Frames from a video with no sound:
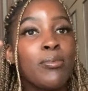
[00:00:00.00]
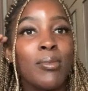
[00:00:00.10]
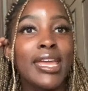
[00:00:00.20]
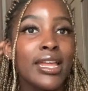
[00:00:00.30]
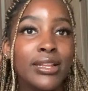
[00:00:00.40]

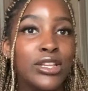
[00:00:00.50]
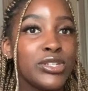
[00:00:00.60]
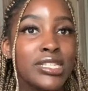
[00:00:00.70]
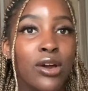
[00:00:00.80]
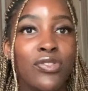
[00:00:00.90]
may hear
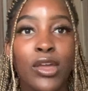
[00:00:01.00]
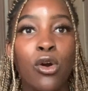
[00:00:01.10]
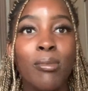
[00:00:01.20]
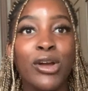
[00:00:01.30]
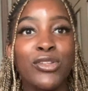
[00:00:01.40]
UCL and think,
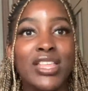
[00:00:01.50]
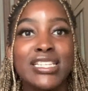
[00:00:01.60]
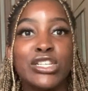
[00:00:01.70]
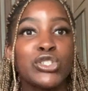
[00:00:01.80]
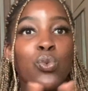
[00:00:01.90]
oh my god,
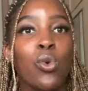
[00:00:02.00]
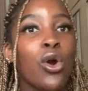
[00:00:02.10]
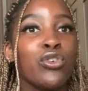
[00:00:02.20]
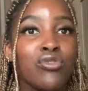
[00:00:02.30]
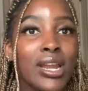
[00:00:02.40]
that's such a
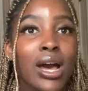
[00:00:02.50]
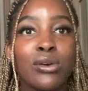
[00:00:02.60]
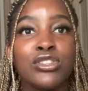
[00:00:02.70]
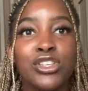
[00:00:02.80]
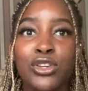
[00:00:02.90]

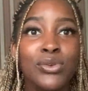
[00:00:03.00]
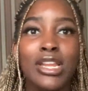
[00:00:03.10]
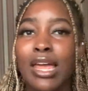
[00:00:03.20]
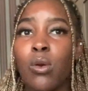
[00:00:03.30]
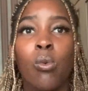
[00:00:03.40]
world-renowned uni,
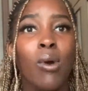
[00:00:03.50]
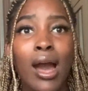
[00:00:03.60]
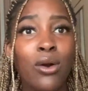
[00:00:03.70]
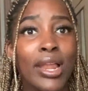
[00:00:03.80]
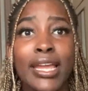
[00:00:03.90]
like
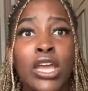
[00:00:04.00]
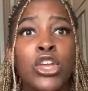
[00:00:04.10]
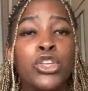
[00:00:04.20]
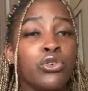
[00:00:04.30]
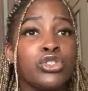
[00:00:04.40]
wow, like
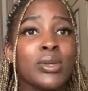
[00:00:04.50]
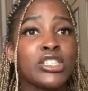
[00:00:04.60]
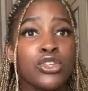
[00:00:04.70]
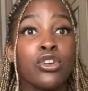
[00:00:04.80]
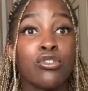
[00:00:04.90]
you're doing
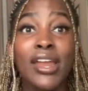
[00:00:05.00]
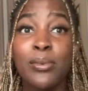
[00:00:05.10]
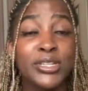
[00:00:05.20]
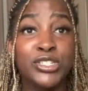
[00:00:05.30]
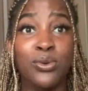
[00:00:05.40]
so great,
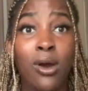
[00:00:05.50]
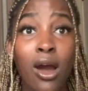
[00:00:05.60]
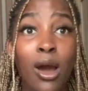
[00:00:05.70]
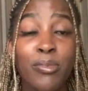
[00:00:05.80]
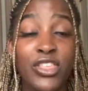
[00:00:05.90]
which you
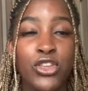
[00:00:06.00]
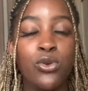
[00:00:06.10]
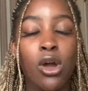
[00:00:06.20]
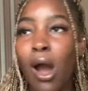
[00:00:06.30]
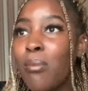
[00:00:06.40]
are, but then you
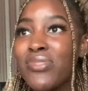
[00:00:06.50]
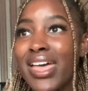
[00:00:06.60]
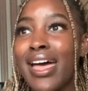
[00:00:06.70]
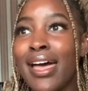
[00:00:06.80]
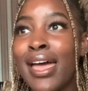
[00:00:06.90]
come
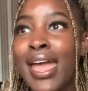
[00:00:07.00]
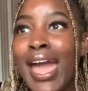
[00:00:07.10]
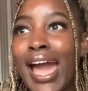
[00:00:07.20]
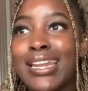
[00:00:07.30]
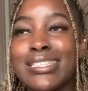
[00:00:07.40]
there
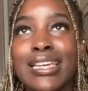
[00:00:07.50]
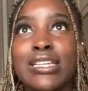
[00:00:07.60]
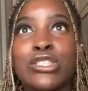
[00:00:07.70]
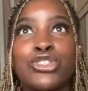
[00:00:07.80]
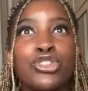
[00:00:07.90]
and it's
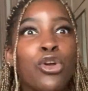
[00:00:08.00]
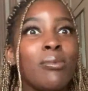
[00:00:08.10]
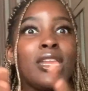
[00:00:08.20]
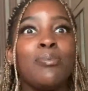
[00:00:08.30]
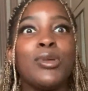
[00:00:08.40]
like so
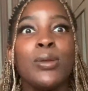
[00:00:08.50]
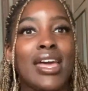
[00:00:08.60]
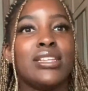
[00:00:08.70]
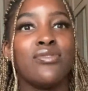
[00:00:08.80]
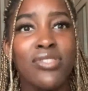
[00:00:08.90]
many people
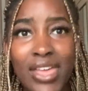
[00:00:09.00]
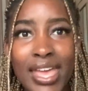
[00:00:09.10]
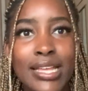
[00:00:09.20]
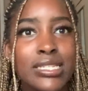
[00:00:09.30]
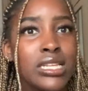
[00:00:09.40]
ahead of
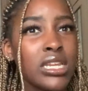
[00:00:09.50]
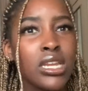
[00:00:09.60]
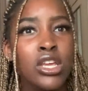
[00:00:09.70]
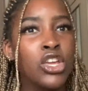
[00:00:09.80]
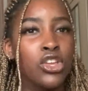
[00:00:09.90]
this,
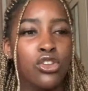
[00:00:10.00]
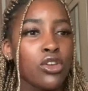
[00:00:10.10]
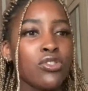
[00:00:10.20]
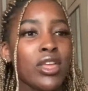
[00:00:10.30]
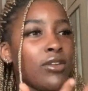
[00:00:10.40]
and you
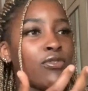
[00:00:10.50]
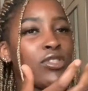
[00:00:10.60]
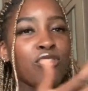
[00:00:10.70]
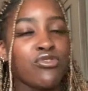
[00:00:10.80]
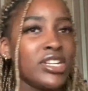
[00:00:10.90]
know
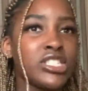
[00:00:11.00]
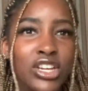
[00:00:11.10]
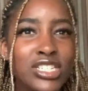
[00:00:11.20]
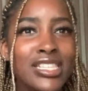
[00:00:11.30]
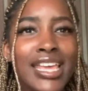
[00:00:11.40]
they've
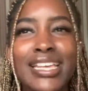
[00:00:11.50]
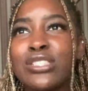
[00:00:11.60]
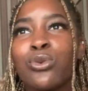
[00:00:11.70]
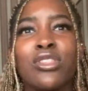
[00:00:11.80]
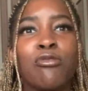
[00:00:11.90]
researched
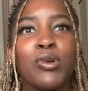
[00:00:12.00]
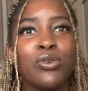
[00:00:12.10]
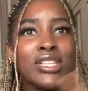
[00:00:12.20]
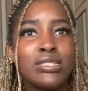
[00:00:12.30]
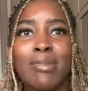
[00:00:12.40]
this, or they've been
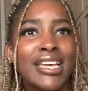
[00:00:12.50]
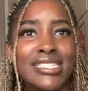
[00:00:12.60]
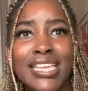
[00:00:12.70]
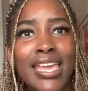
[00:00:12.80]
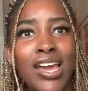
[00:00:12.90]
on this
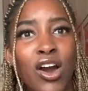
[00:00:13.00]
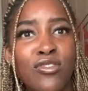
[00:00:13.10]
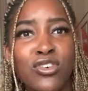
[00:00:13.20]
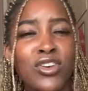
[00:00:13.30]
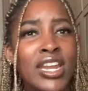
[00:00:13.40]
magazine
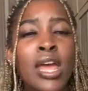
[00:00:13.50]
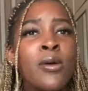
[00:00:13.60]
cover, and